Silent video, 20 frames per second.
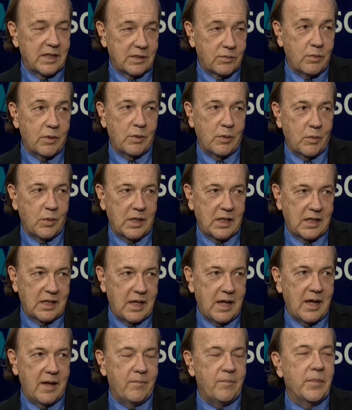That's where we want to
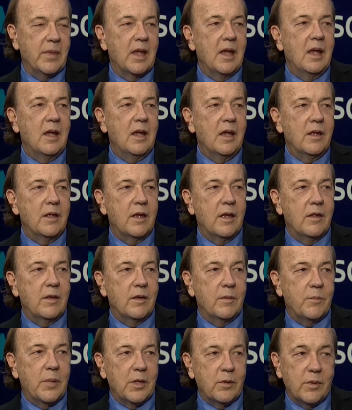get.
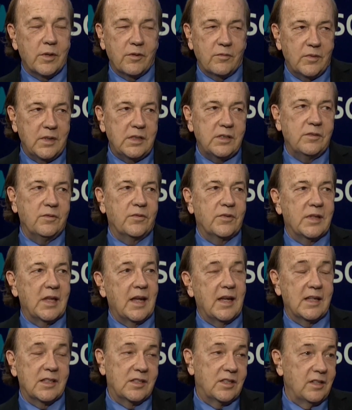By the way, the reason for
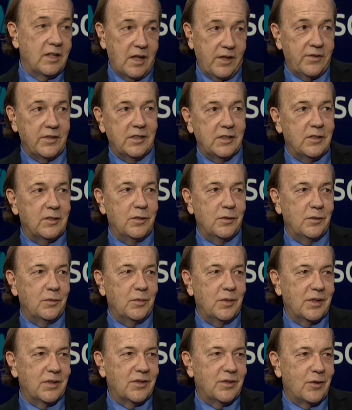that has nothing to do
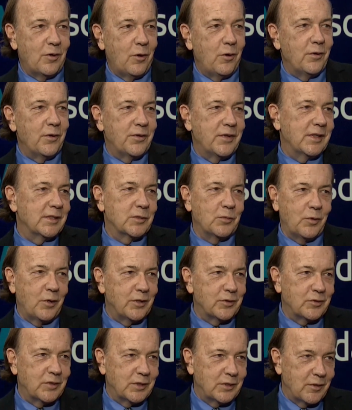with all the things that
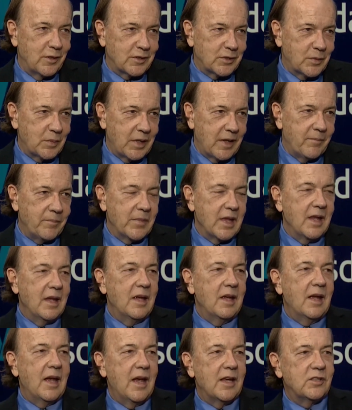Wall Street talks about. It
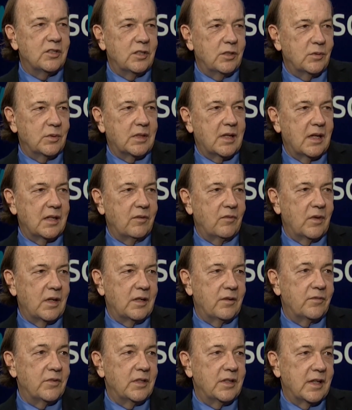has to do with getting
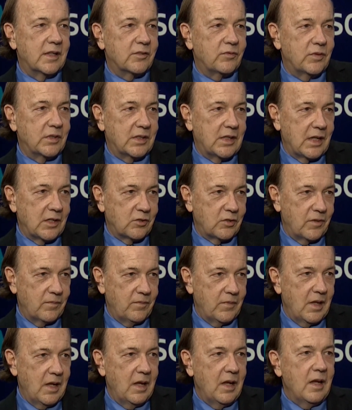ready for the next recession.
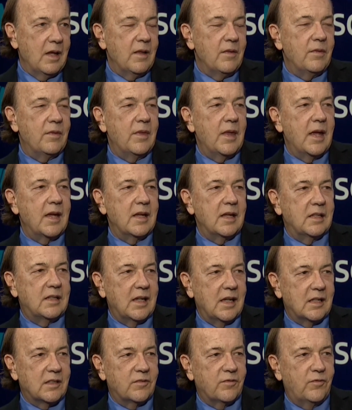Mm-hmm. It
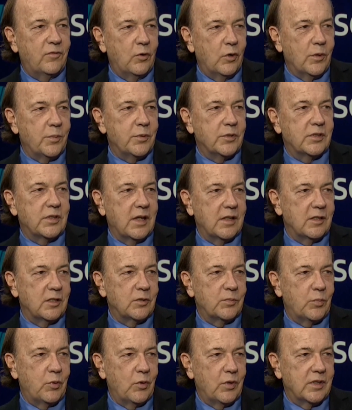takes 4
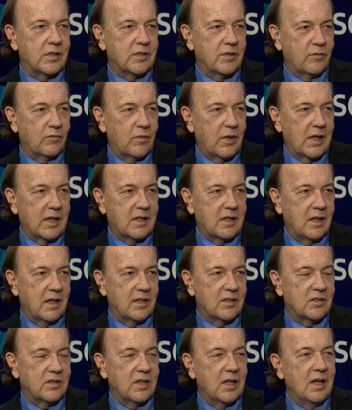percentage points of rate
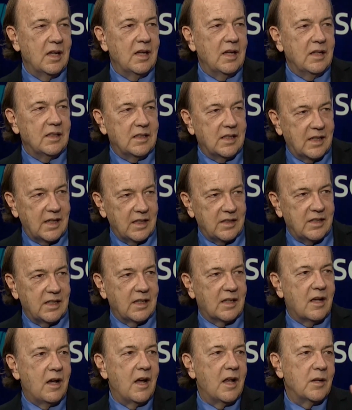cuts to get the
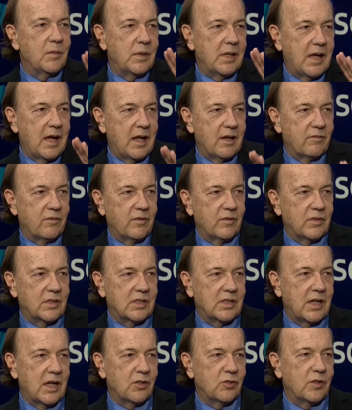economy out of a
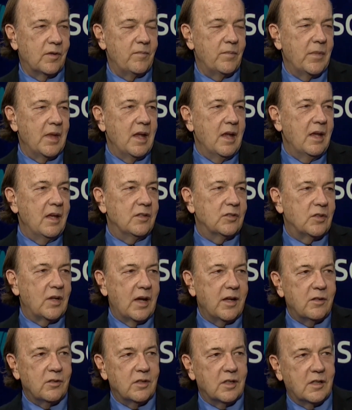recession. So
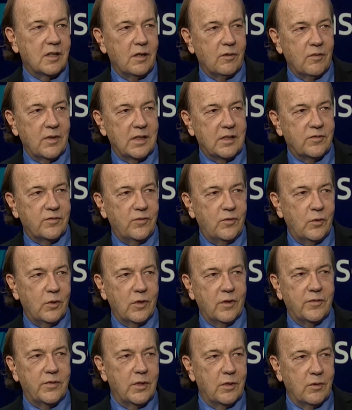how are you going to cut rates
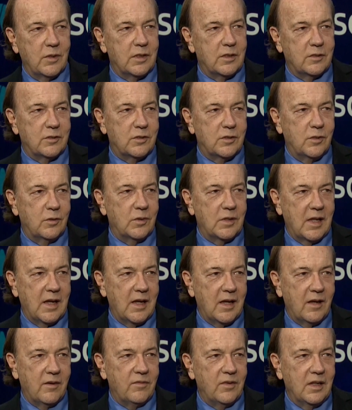4 if you're at
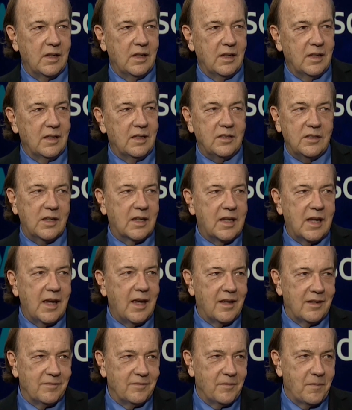2.5? You
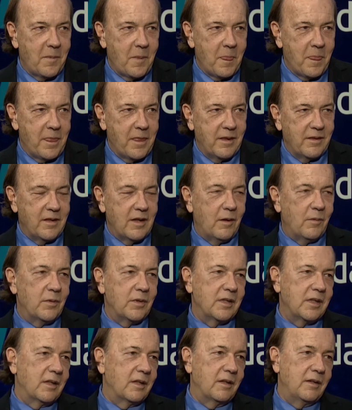can't. Not
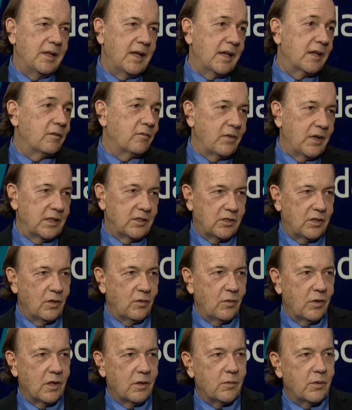with the negative rates
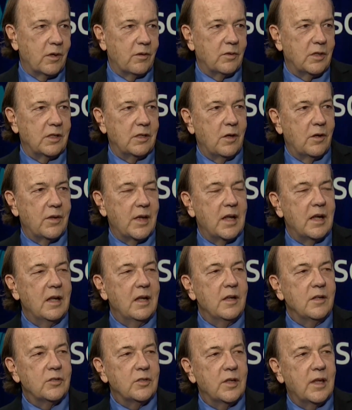don't work. We already know that.
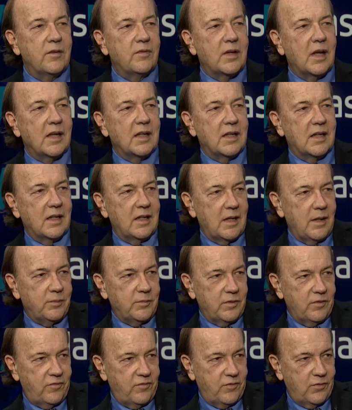So they've got to get up
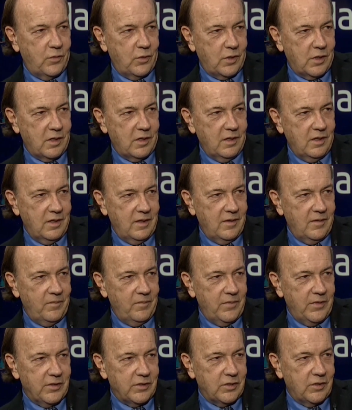to 4
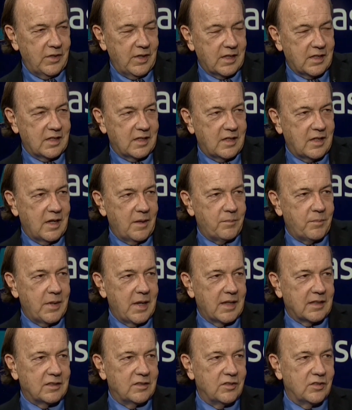so they could cut
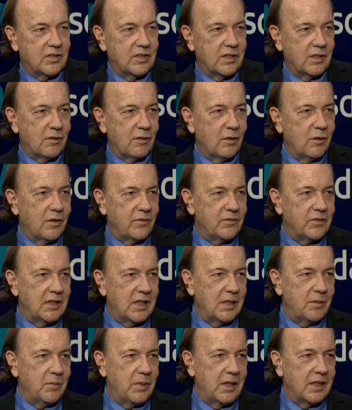back to 0 if
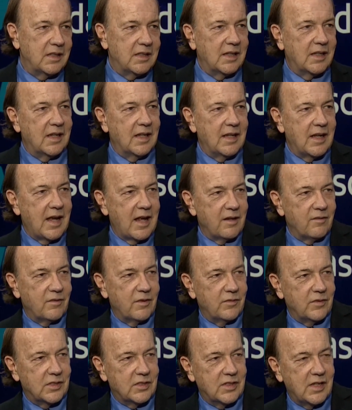need be to get out of
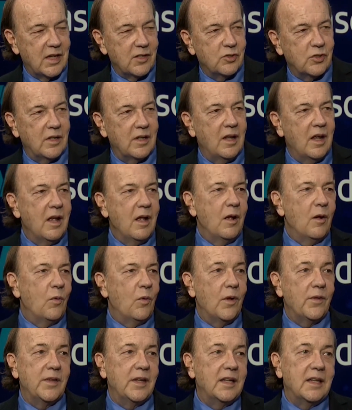a recession.
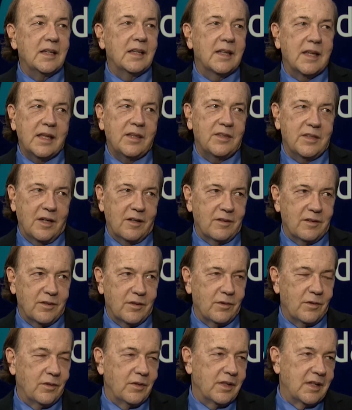Well, they didn't get there.
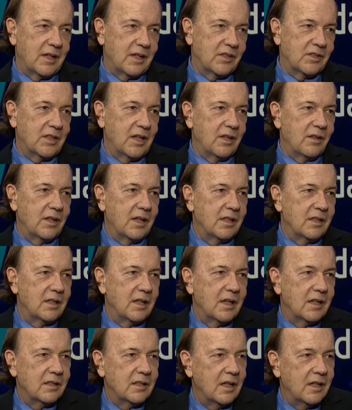They're only, like I say,
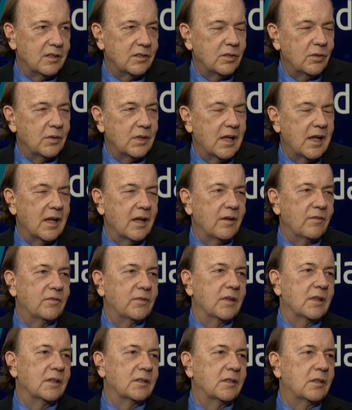at
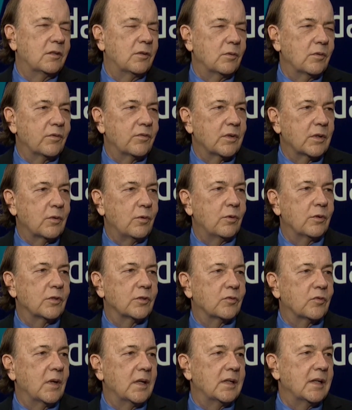2.5 to
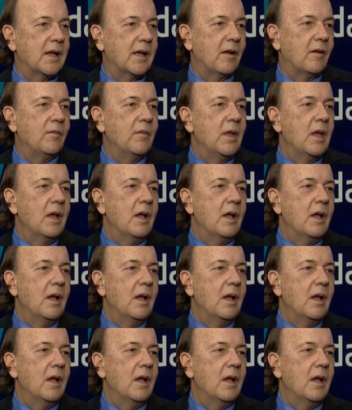2.75 right now.